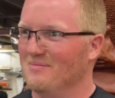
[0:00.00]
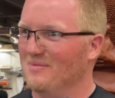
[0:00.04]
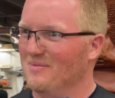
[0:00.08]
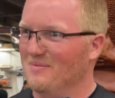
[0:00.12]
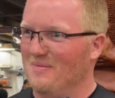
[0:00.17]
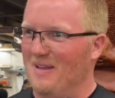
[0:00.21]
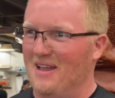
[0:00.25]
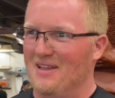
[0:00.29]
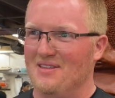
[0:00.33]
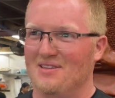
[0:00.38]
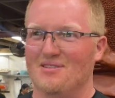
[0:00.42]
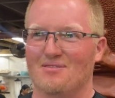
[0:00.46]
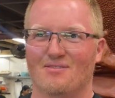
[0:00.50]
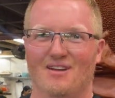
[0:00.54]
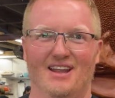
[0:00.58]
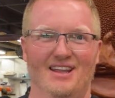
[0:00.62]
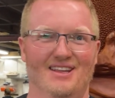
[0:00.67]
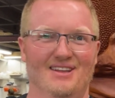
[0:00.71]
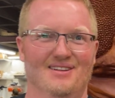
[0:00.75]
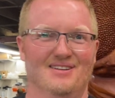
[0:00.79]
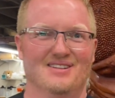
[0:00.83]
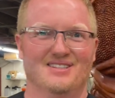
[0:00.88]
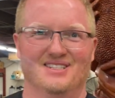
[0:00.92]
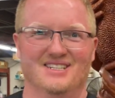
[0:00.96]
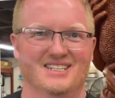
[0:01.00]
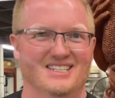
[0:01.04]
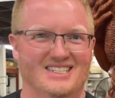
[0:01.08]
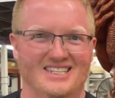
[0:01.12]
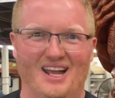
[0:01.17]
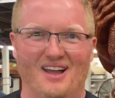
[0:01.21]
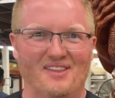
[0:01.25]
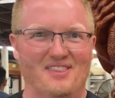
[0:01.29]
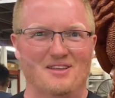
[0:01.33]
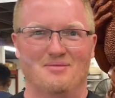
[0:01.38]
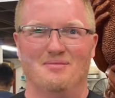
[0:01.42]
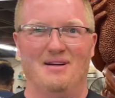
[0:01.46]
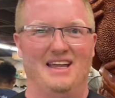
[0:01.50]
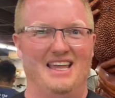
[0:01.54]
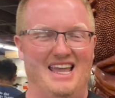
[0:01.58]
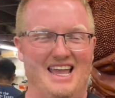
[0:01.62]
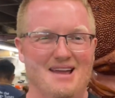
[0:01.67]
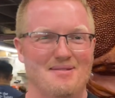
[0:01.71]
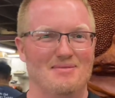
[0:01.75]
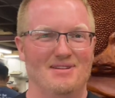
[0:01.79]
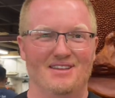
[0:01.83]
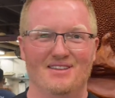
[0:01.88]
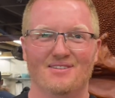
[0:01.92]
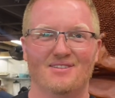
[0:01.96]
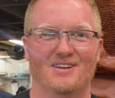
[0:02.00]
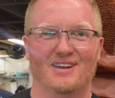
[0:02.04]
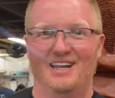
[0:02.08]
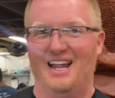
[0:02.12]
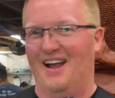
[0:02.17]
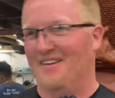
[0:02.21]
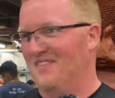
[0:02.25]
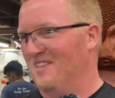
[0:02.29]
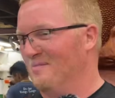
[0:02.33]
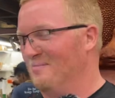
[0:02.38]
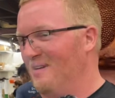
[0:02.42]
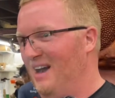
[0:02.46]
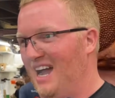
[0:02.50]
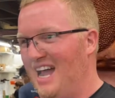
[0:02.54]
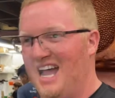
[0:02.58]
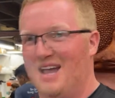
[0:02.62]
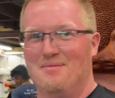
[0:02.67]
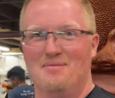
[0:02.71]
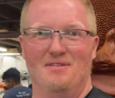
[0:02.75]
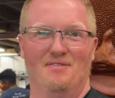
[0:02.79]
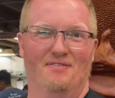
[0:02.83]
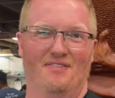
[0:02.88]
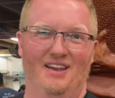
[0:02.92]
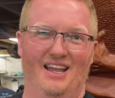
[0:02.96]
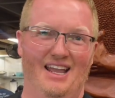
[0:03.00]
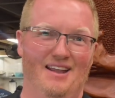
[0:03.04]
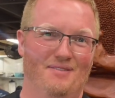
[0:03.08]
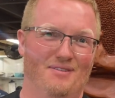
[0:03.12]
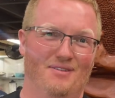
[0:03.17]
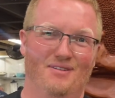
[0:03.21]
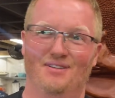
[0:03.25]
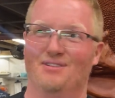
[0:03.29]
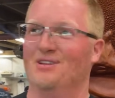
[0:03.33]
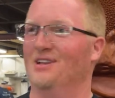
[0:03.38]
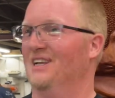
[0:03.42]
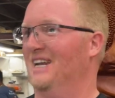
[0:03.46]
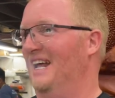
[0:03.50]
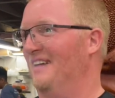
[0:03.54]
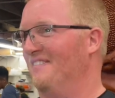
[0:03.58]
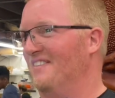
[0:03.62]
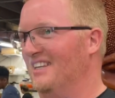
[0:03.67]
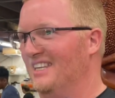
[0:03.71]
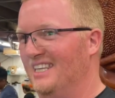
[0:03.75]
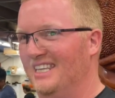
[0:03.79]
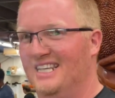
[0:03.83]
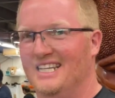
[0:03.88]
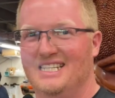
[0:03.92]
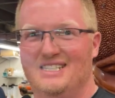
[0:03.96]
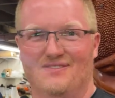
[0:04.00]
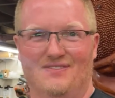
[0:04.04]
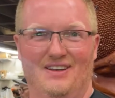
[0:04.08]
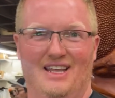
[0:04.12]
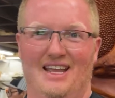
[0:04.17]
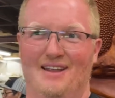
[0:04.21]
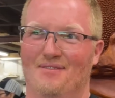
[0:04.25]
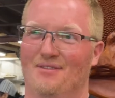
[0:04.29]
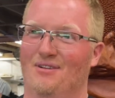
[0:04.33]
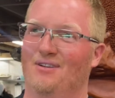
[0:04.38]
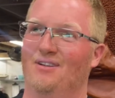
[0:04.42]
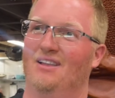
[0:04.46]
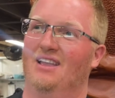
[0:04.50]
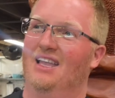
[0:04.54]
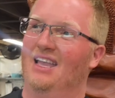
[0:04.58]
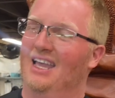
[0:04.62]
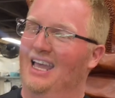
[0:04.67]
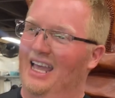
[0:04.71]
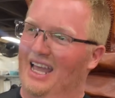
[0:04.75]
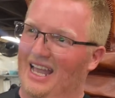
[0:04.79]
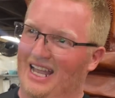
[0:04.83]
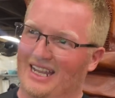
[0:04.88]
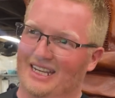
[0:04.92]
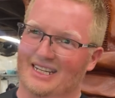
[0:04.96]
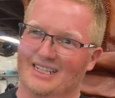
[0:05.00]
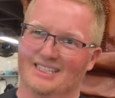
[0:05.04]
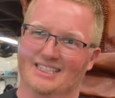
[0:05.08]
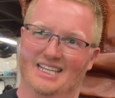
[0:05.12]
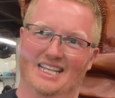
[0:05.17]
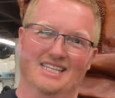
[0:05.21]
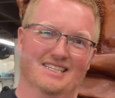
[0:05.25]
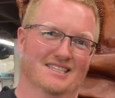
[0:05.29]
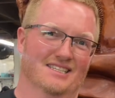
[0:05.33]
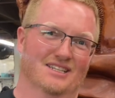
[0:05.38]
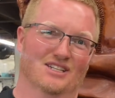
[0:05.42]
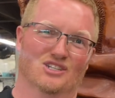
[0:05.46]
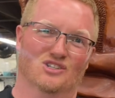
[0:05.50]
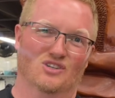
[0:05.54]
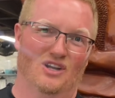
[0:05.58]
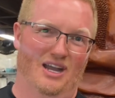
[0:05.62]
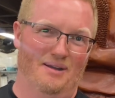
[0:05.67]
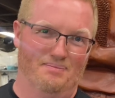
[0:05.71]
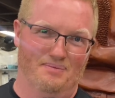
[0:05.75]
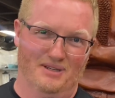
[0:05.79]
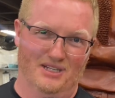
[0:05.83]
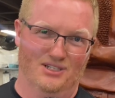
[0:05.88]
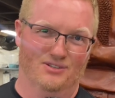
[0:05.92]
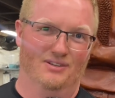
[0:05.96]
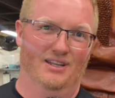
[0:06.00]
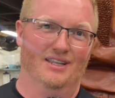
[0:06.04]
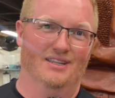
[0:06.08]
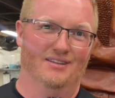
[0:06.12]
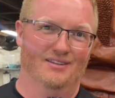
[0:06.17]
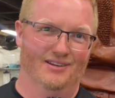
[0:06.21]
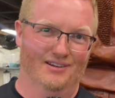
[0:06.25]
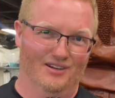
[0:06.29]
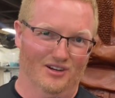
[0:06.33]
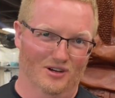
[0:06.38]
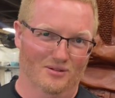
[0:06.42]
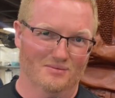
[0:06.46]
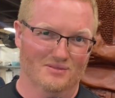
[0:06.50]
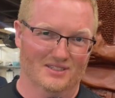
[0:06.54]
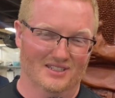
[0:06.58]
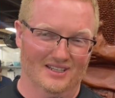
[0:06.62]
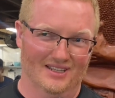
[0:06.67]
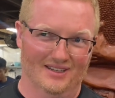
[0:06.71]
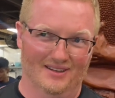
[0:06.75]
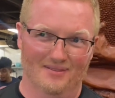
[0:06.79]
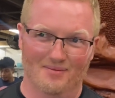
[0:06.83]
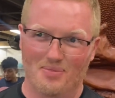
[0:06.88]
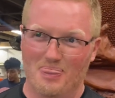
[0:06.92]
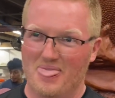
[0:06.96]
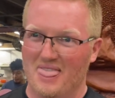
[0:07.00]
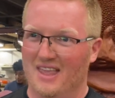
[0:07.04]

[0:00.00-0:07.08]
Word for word: Man, you're right here, it's just south of Miami. You can have the Miami flavor, you can have the Keys flavor, and a taste of the tropics right here in Homestead.